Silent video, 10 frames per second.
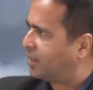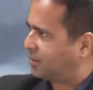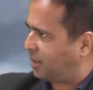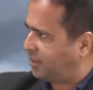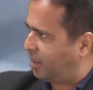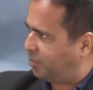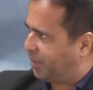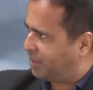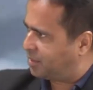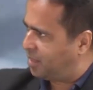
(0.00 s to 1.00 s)
has to take
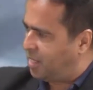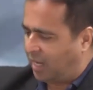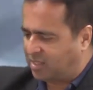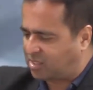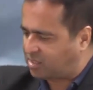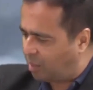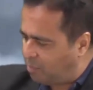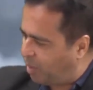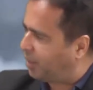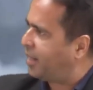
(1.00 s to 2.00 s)
place and
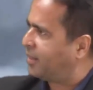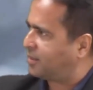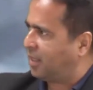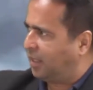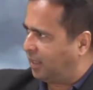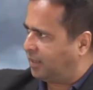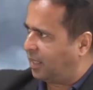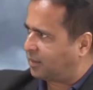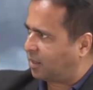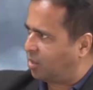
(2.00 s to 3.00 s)
somebody has to lead
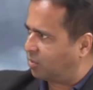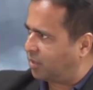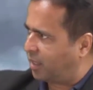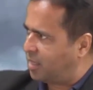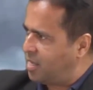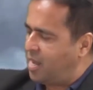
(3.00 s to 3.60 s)
that accounting